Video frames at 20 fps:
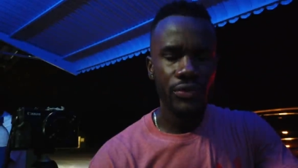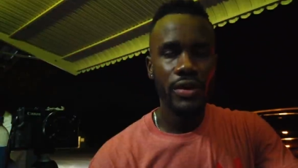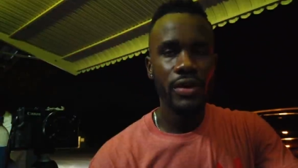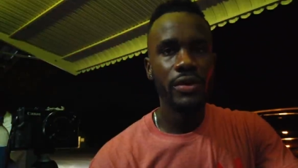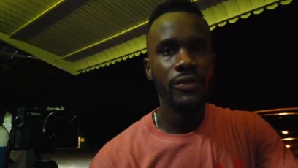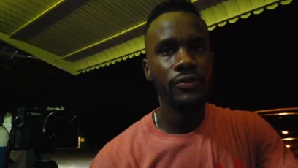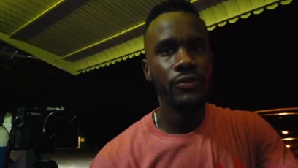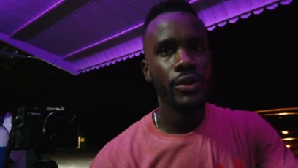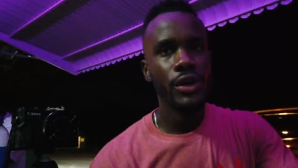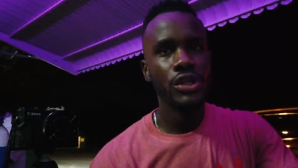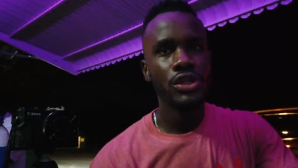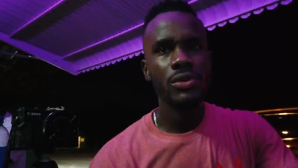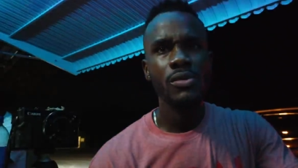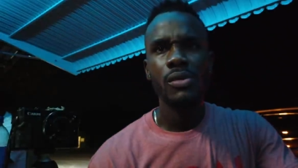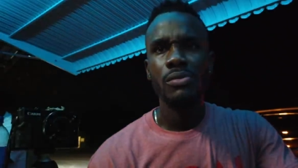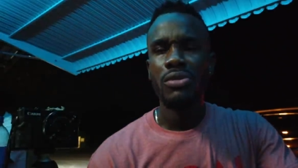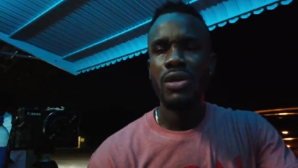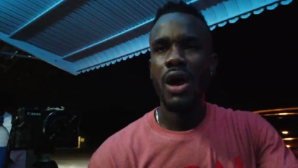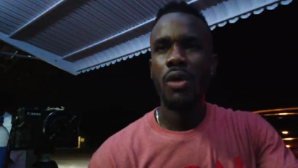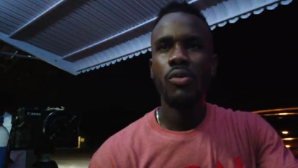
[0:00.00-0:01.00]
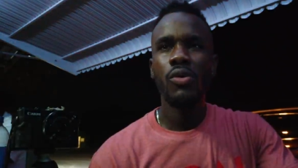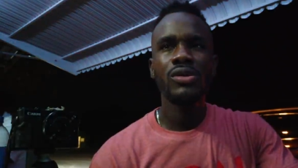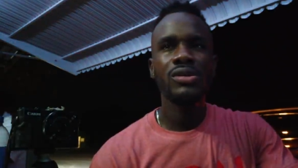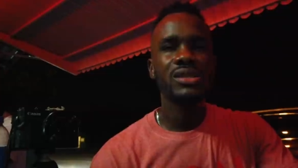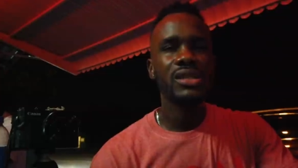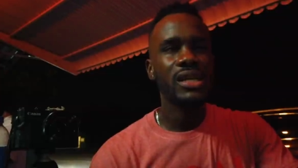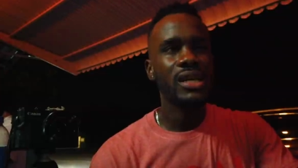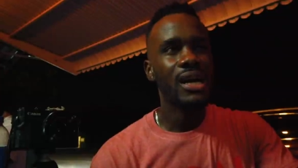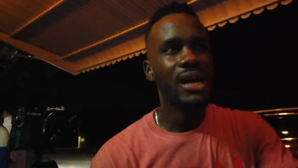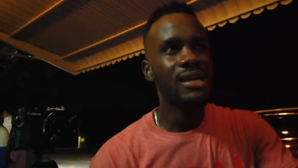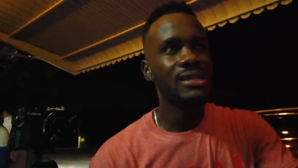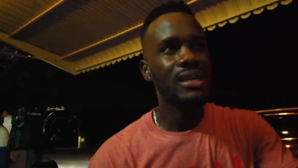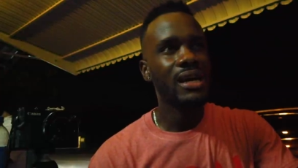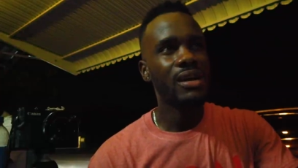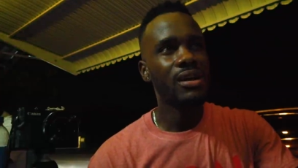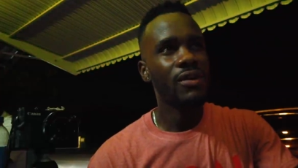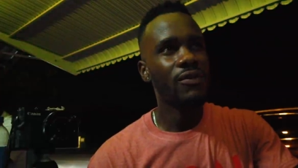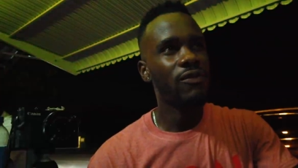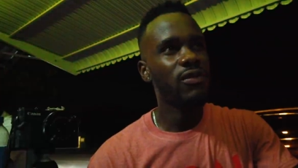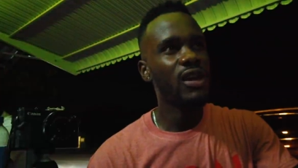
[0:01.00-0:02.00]
Very fresh. I won't say it has
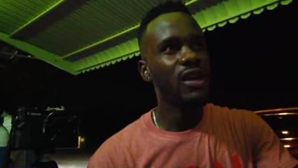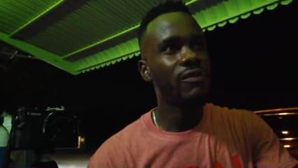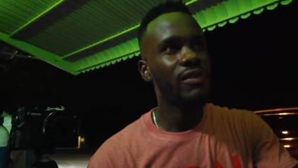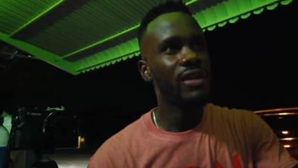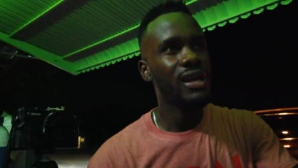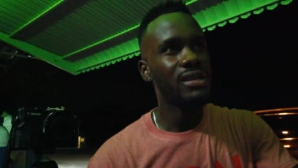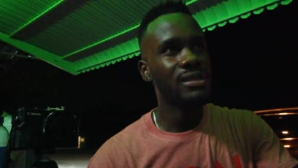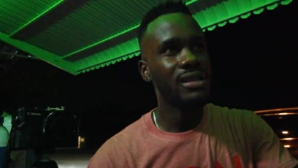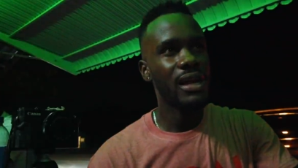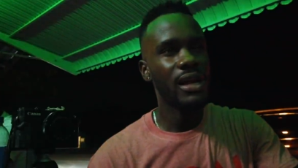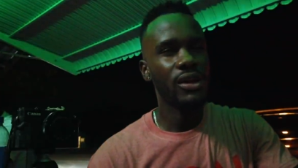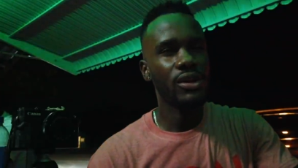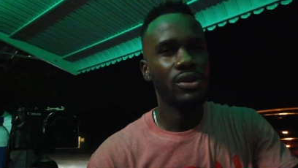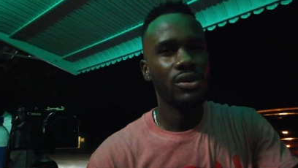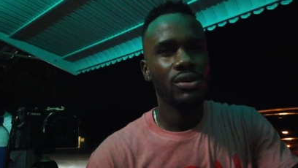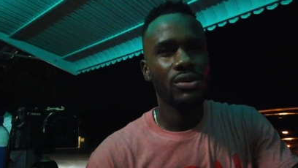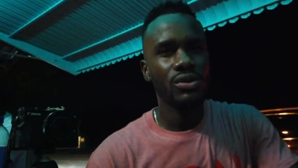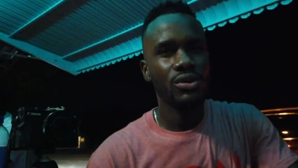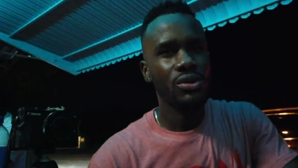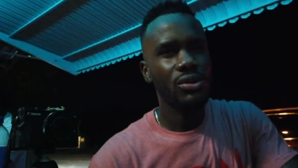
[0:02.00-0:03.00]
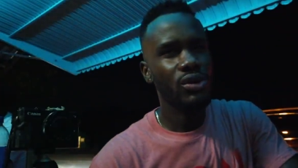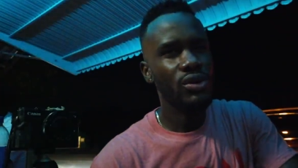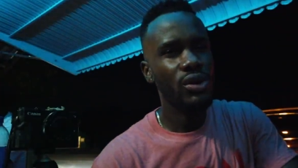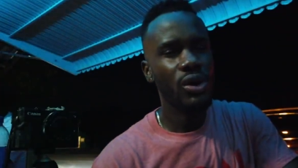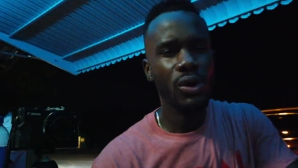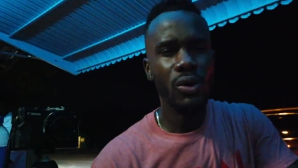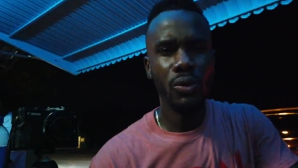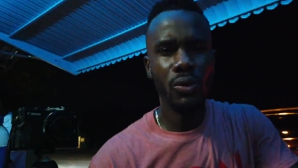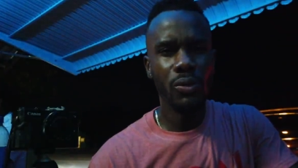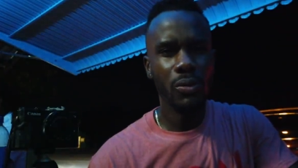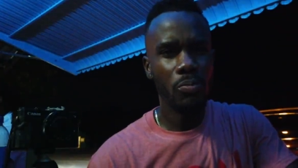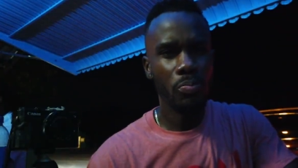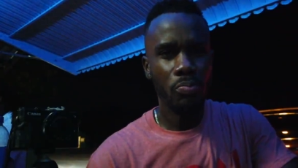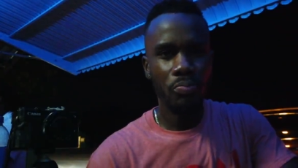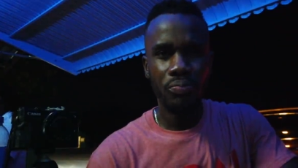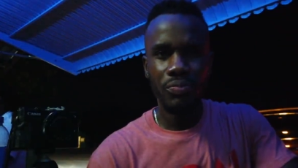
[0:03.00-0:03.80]
like a flavor that's like, yo,